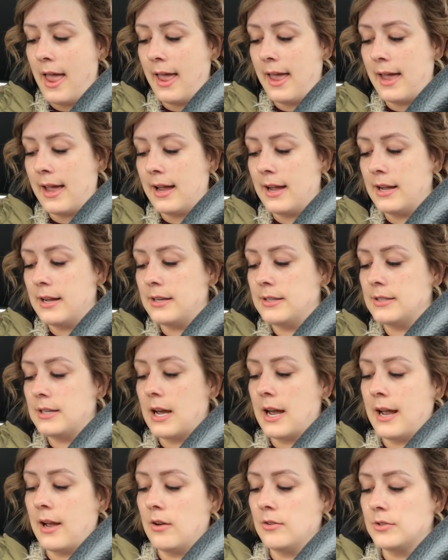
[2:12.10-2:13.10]
And
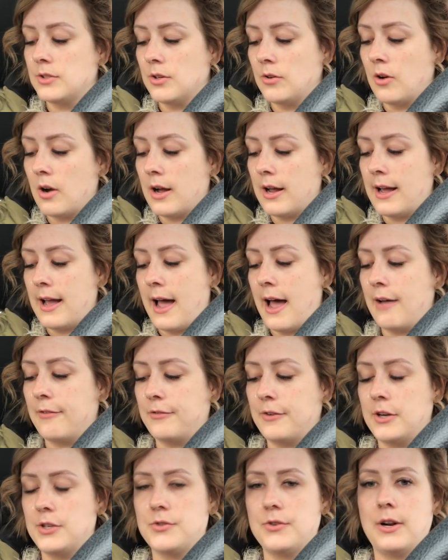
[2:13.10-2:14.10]
I also got a half
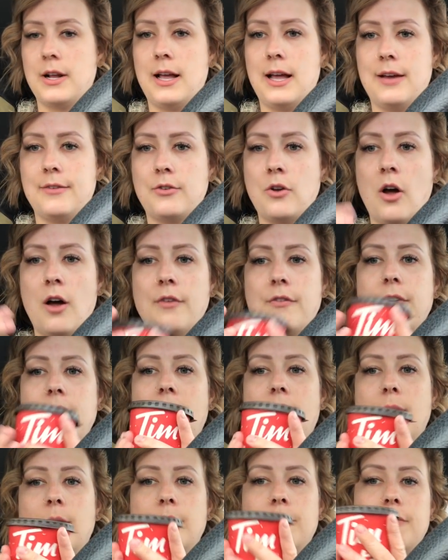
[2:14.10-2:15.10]
French and a half
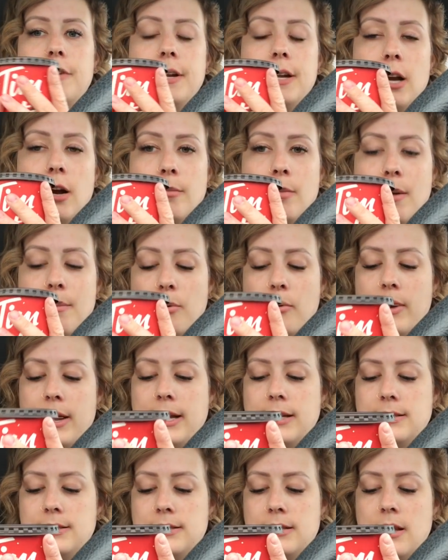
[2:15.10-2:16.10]
coffee. I will figure out my
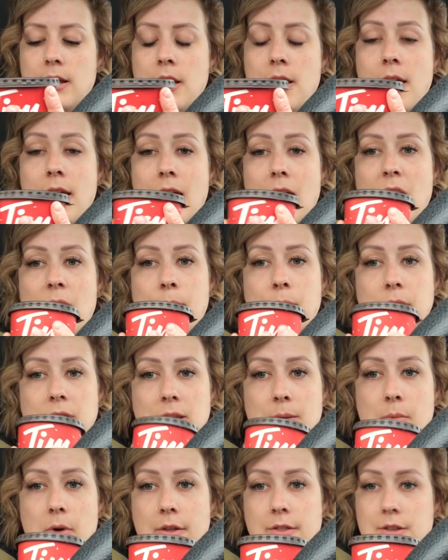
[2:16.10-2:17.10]
points and put
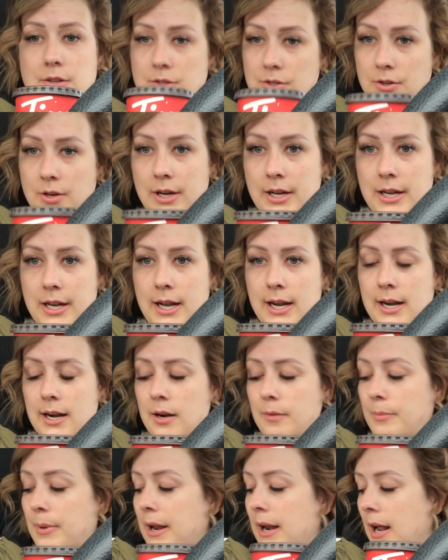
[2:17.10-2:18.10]
them on the screen
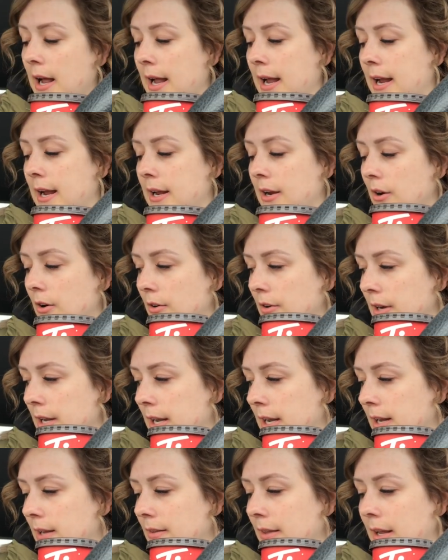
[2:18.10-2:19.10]
here, but I had
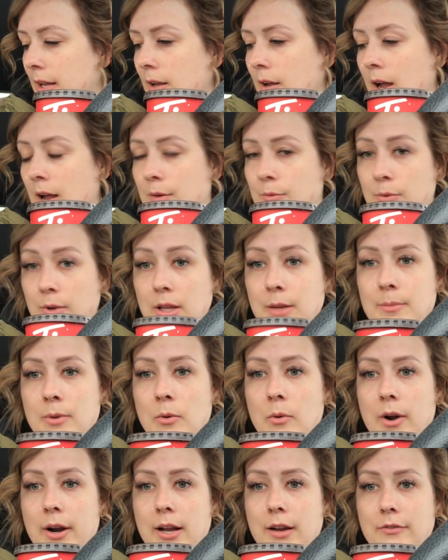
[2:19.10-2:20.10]
already, like, I'd really
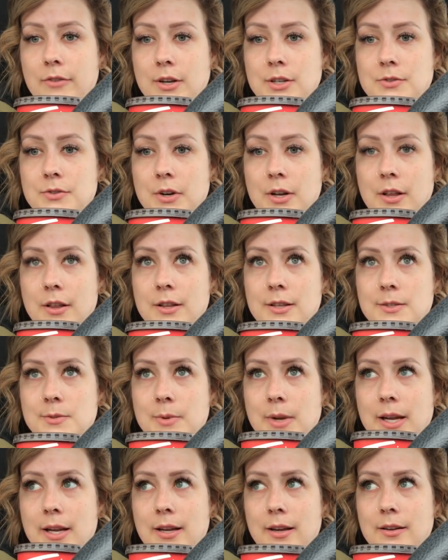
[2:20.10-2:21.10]
been wanting a French vanilla this
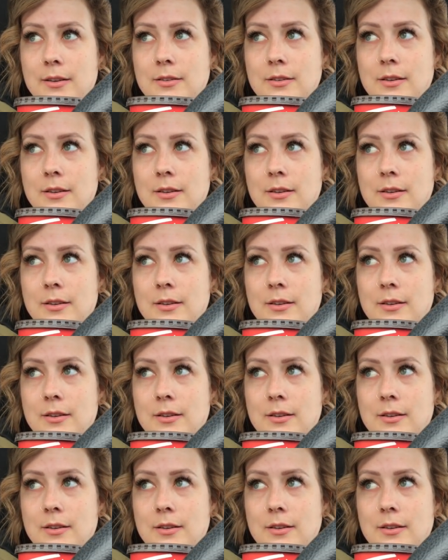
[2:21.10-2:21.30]
week.